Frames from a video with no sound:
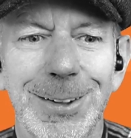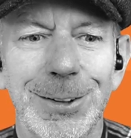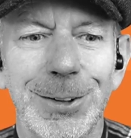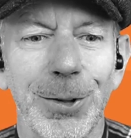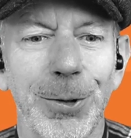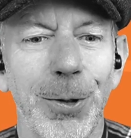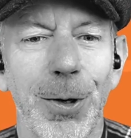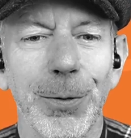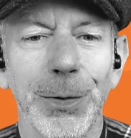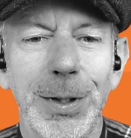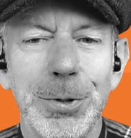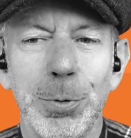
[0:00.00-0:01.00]
So
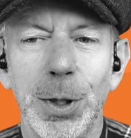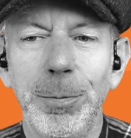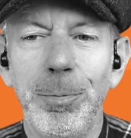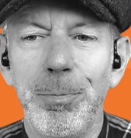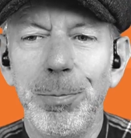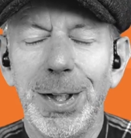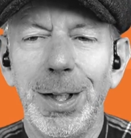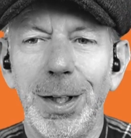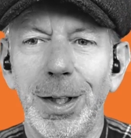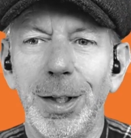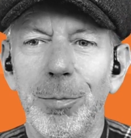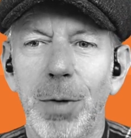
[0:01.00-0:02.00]
on this one,
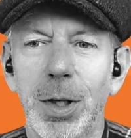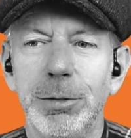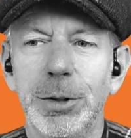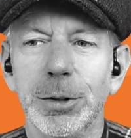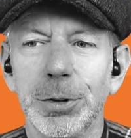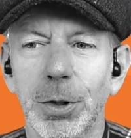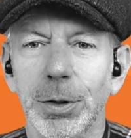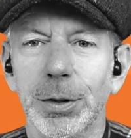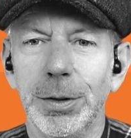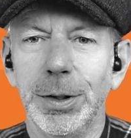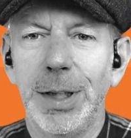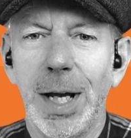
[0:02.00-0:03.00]
I've just got
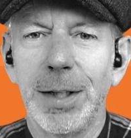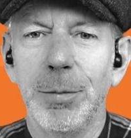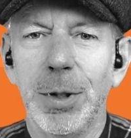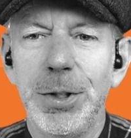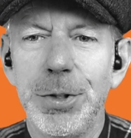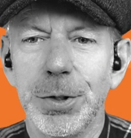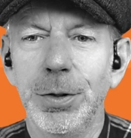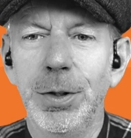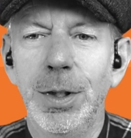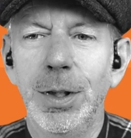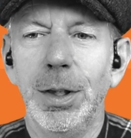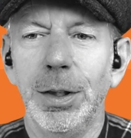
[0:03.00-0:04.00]
the animation
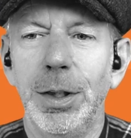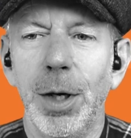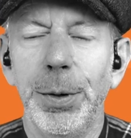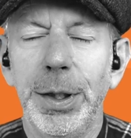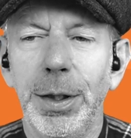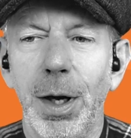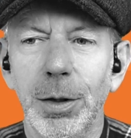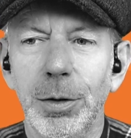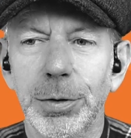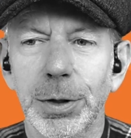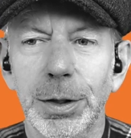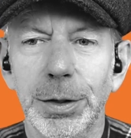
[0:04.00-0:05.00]
going
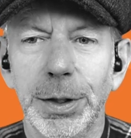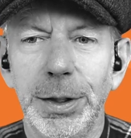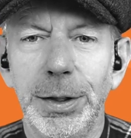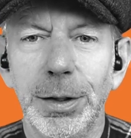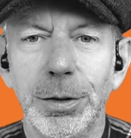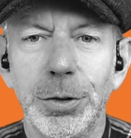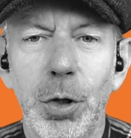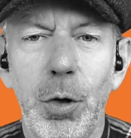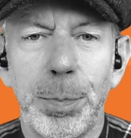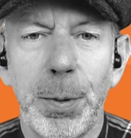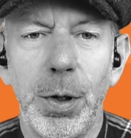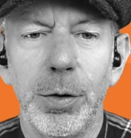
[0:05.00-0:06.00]
over the
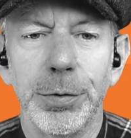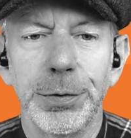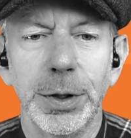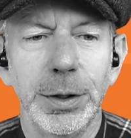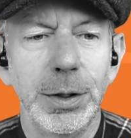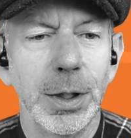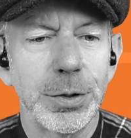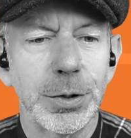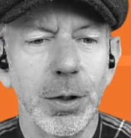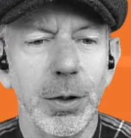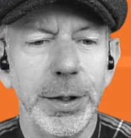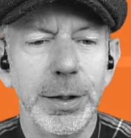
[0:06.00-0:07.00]
top of the
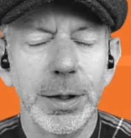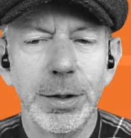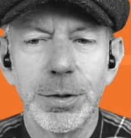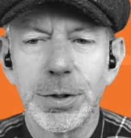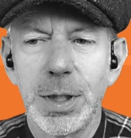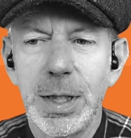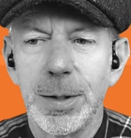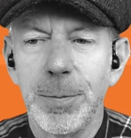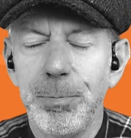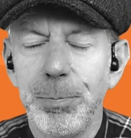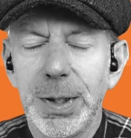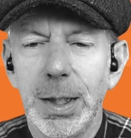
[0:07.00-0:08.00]
slide instead.
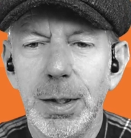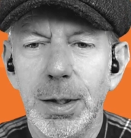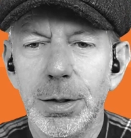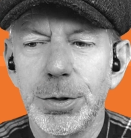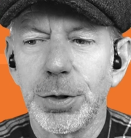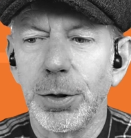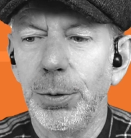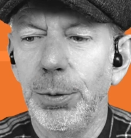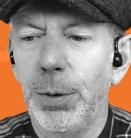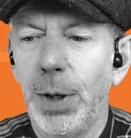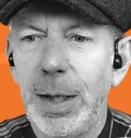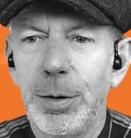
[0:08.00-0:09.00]

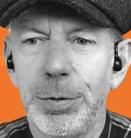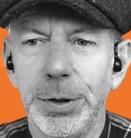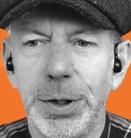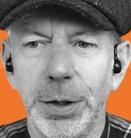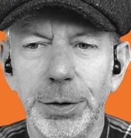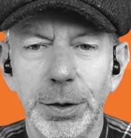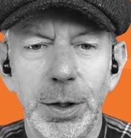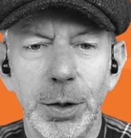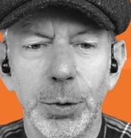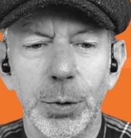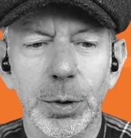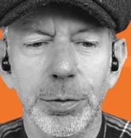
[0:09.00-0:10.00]
So how have I done
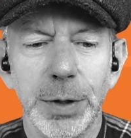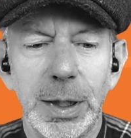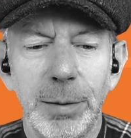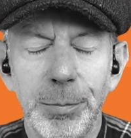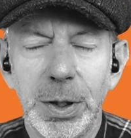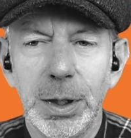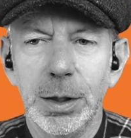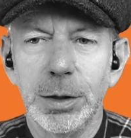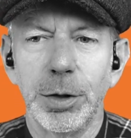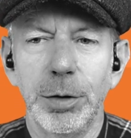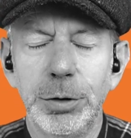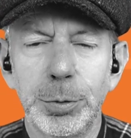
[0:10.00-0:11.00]
all of that?
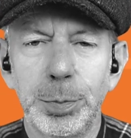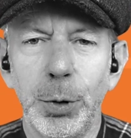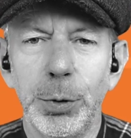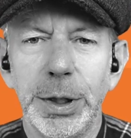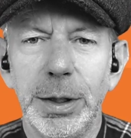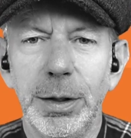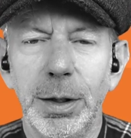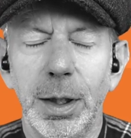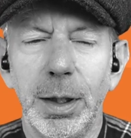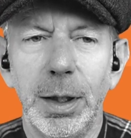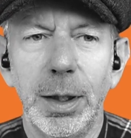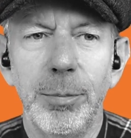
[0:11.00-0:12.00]
So I've just brought in
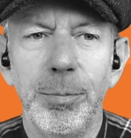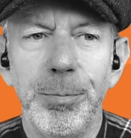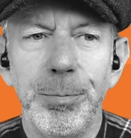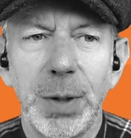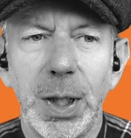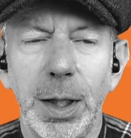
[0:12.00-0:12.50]
an